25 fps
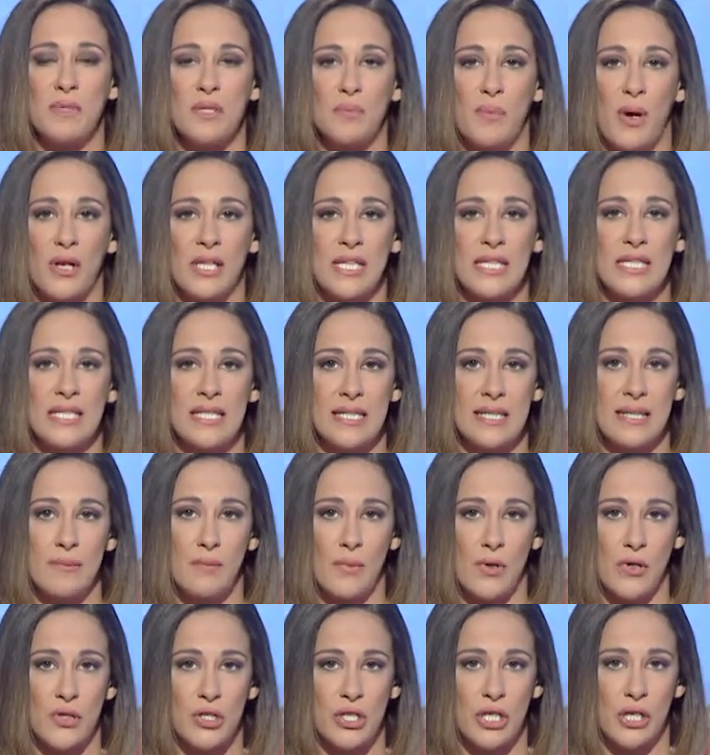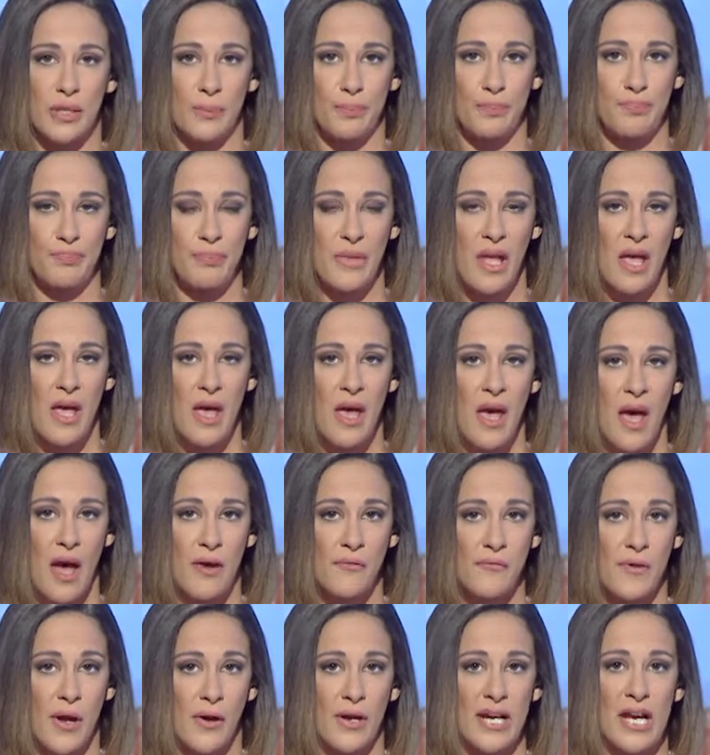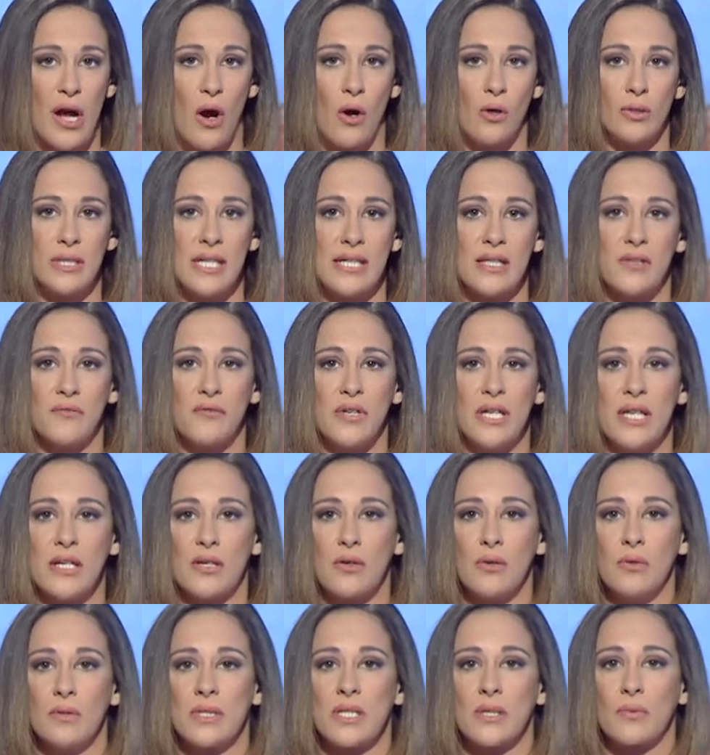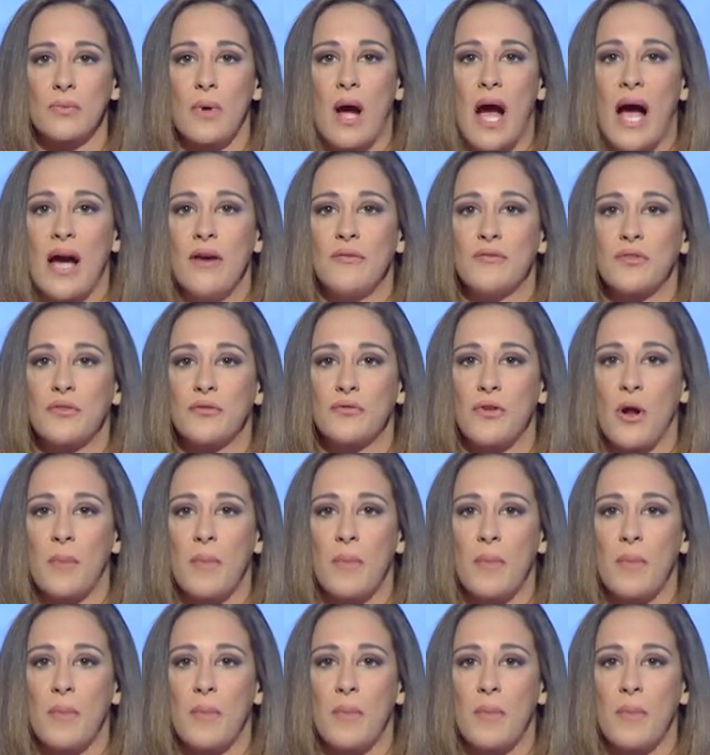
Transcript: bodies into motion. A ferry holding the vehicles arrived from